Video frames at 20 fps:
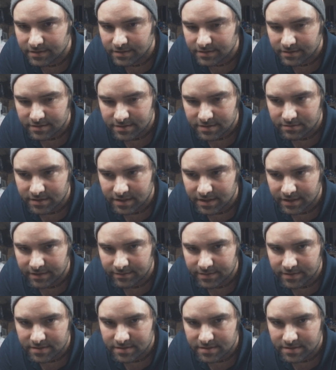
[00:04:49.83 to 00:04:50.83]
Let's see what
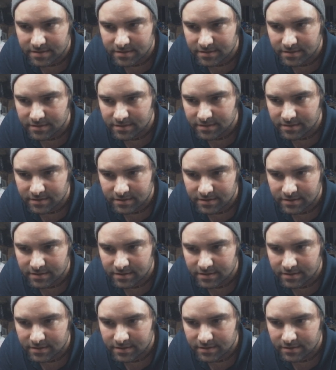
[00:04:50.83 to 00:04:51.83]
happens.
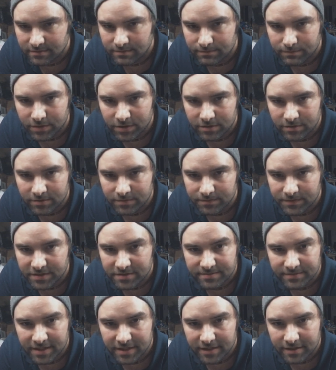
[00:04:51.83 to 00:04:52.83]
Boom,
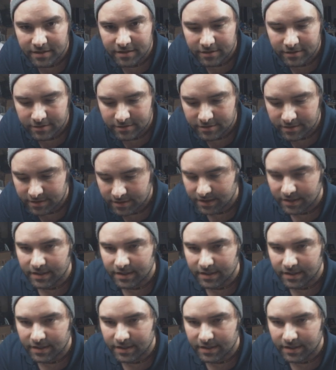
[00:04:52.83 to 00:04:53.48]
there's my code.